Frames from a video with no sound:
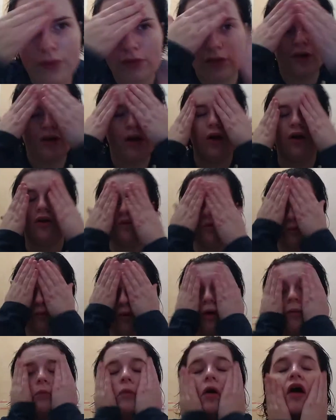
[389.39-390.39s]
they're not as
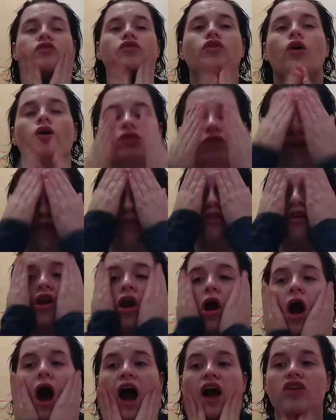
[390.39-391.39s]
I've noticed they're
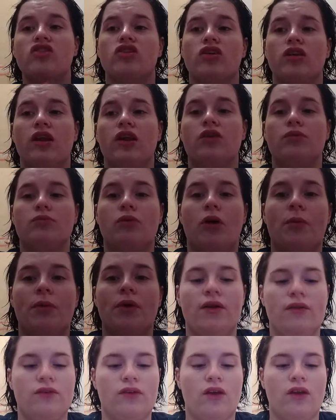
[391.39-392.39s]
not actually as
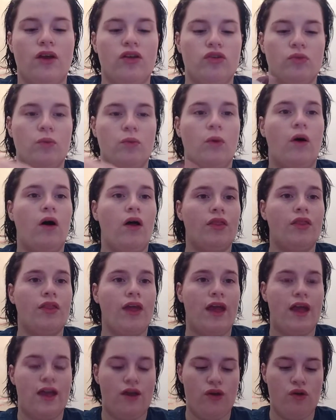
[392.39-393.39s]
prominent as what
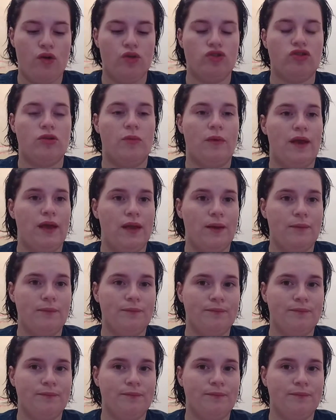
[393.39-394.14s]
they used to be.